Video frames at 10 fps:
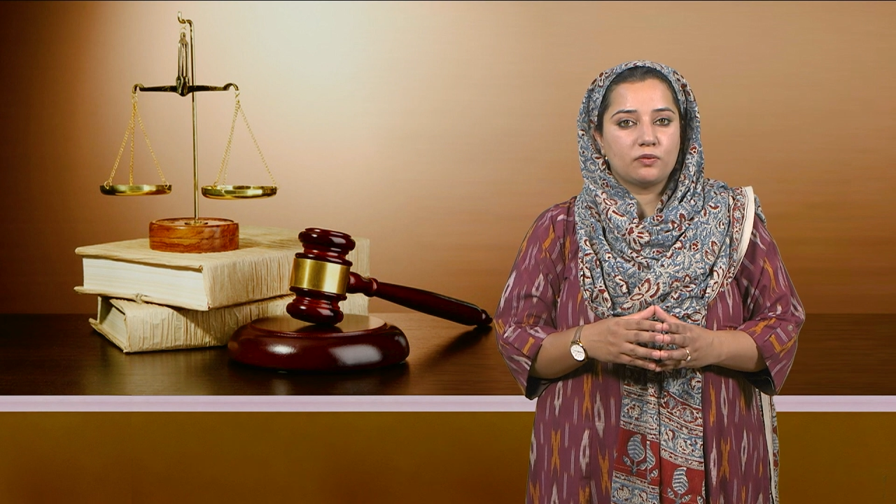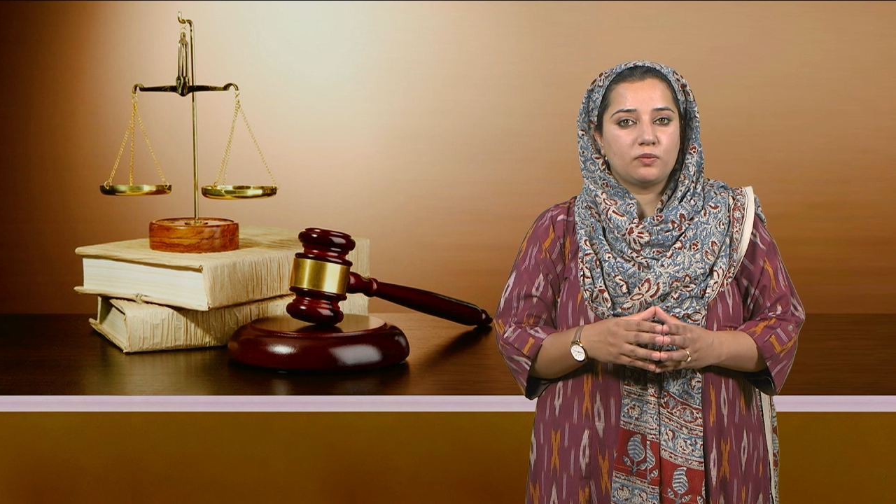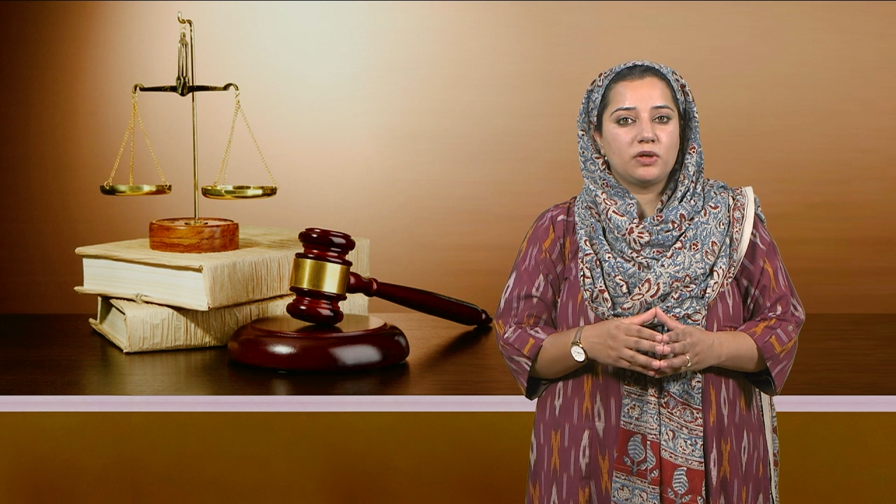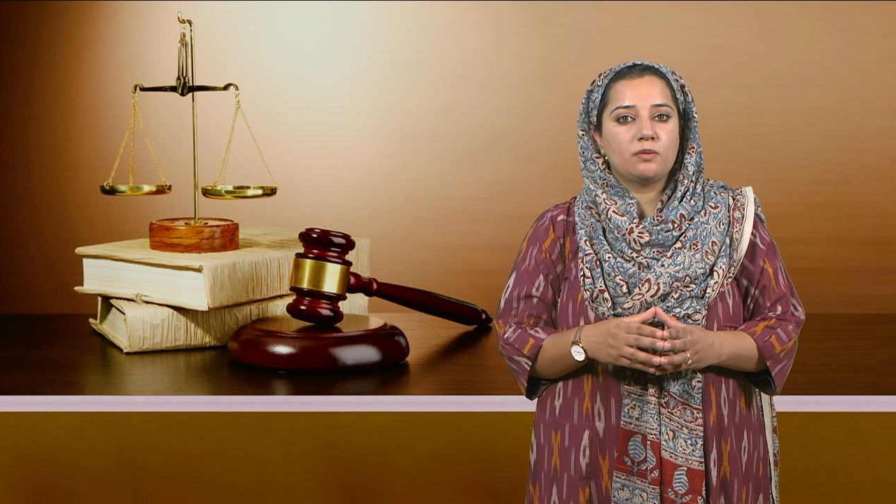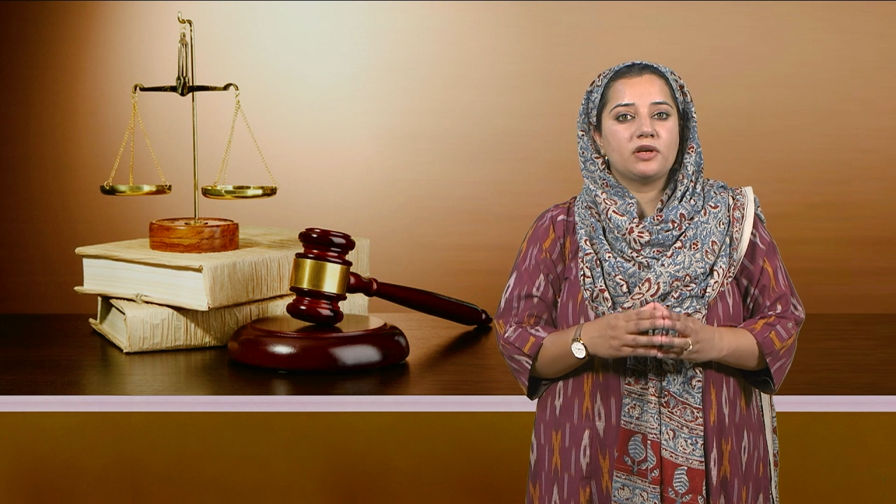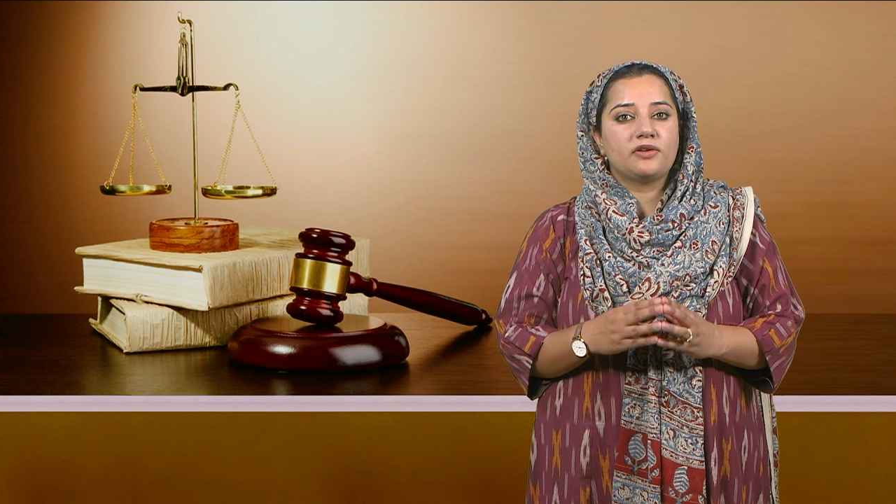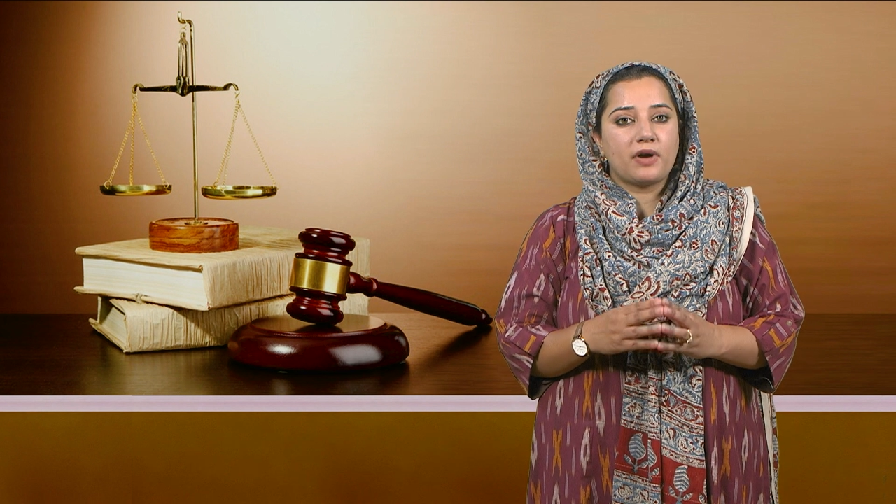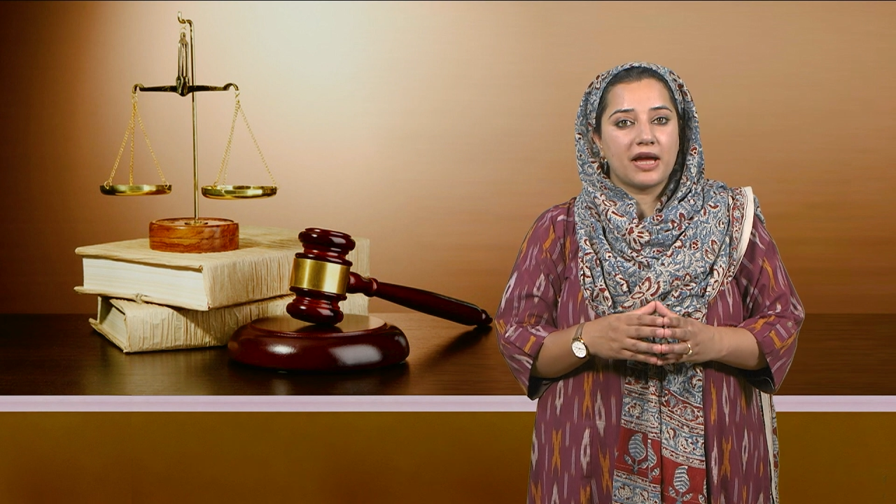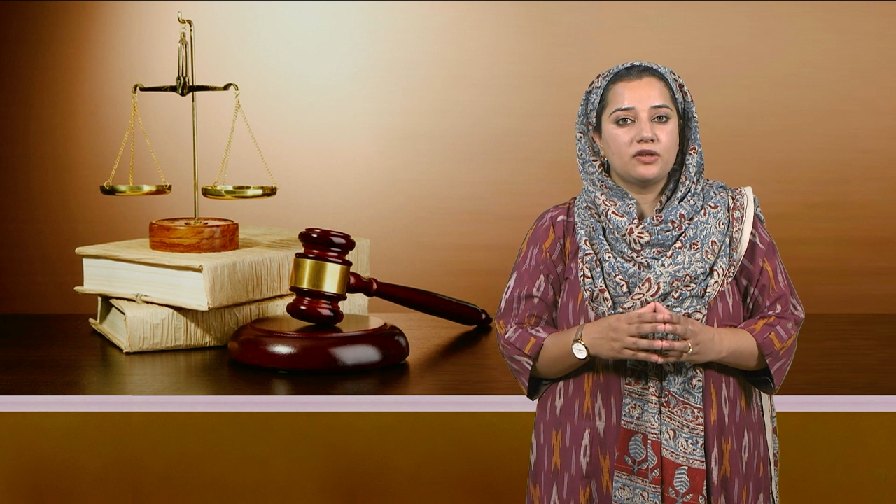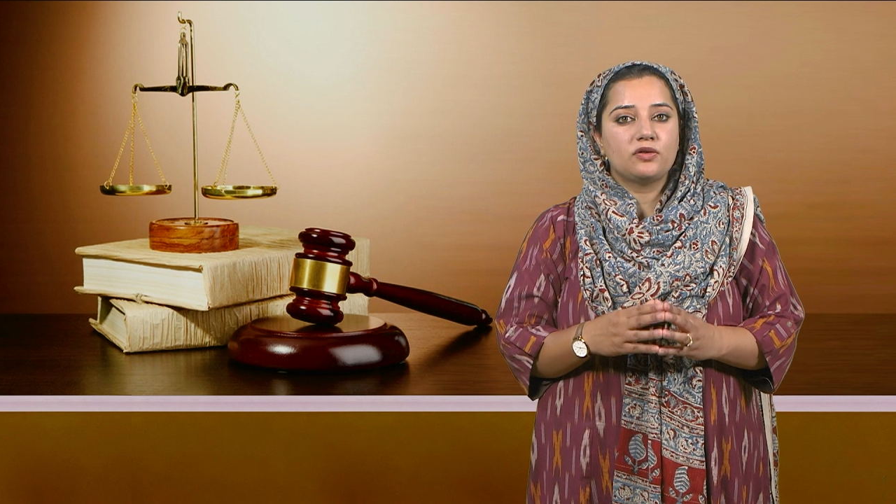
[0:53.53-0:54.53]
we will
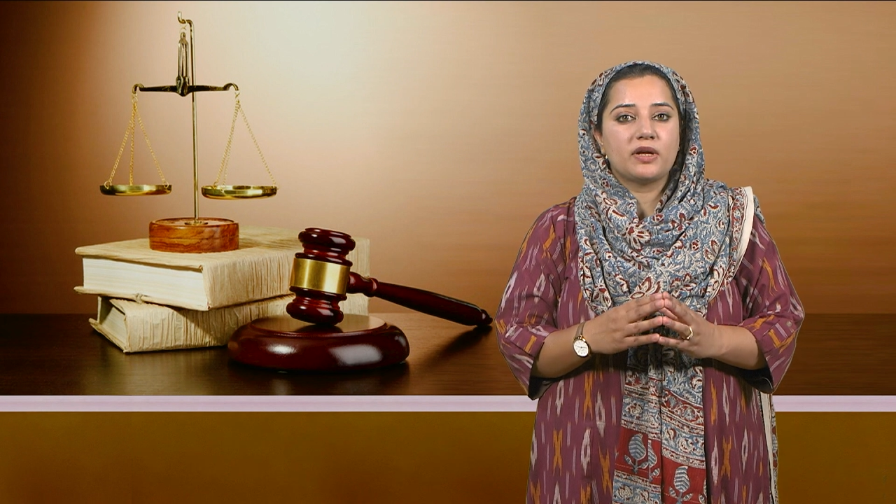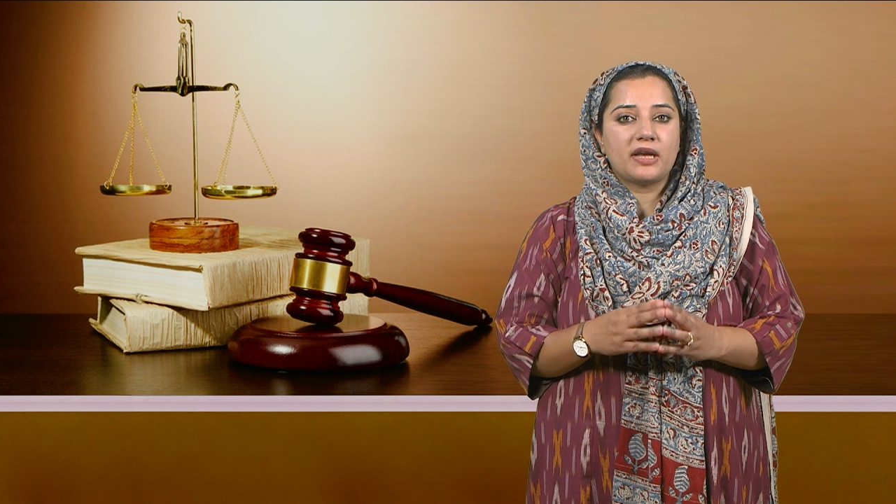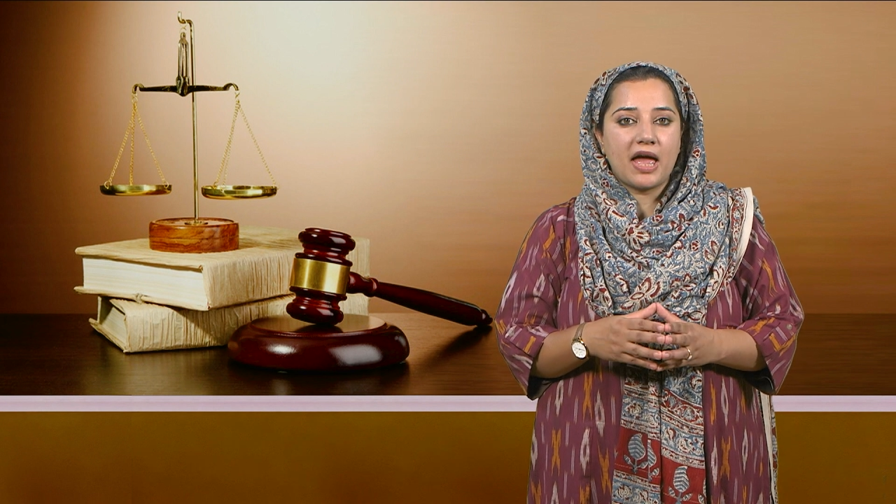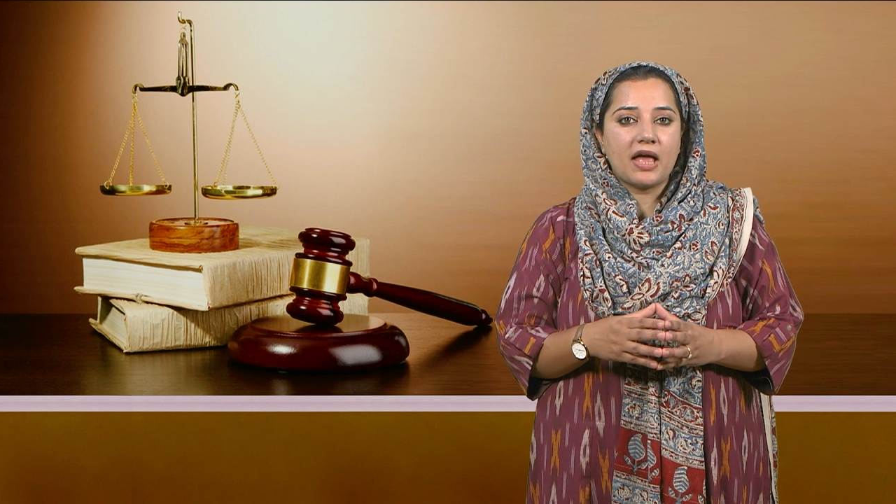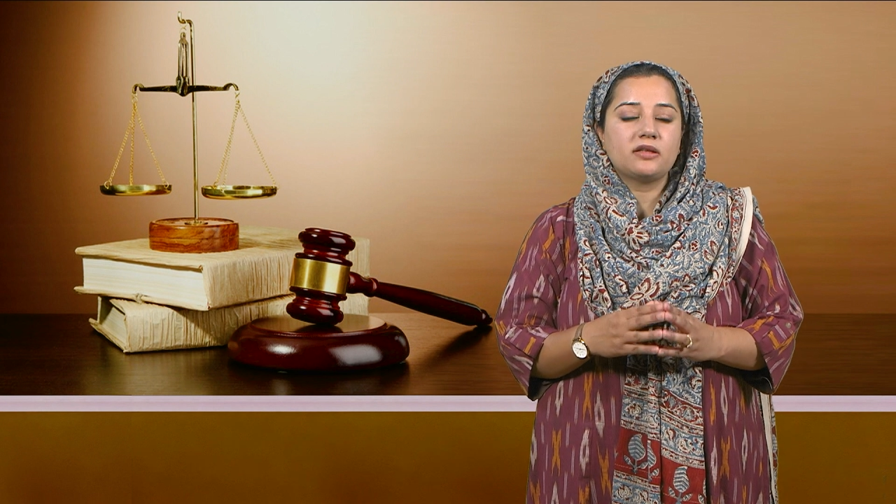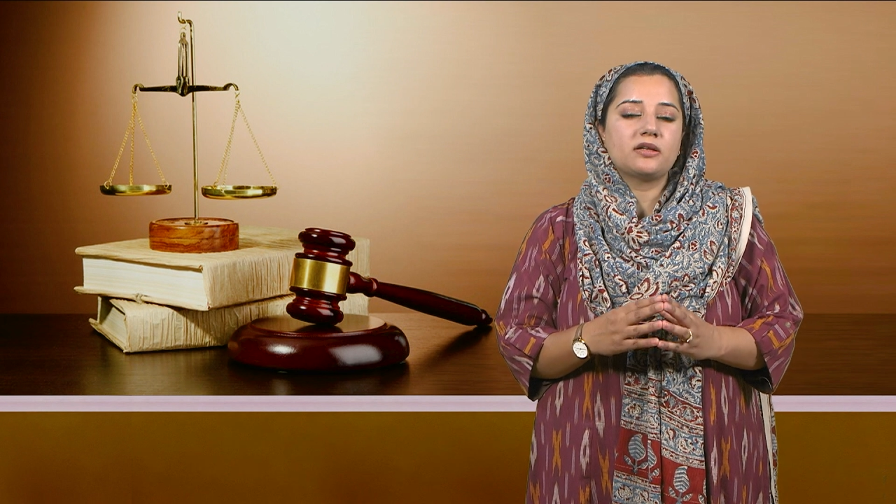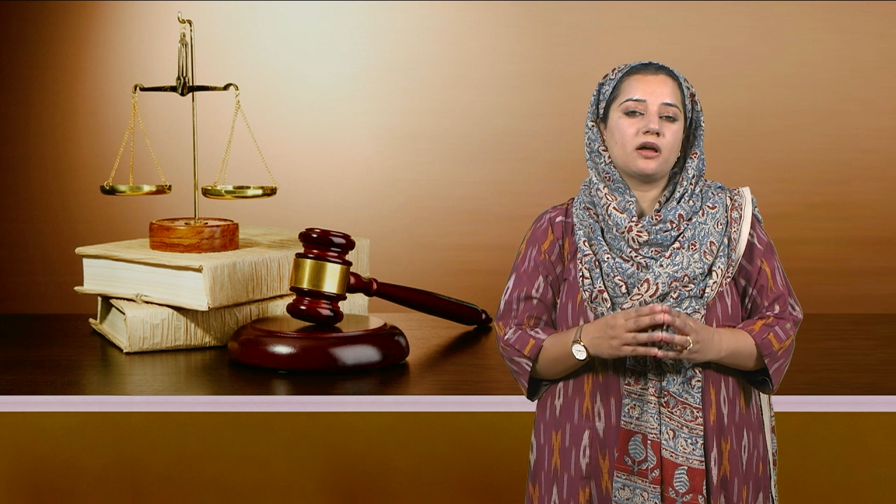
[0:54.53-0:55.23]
try to enhance our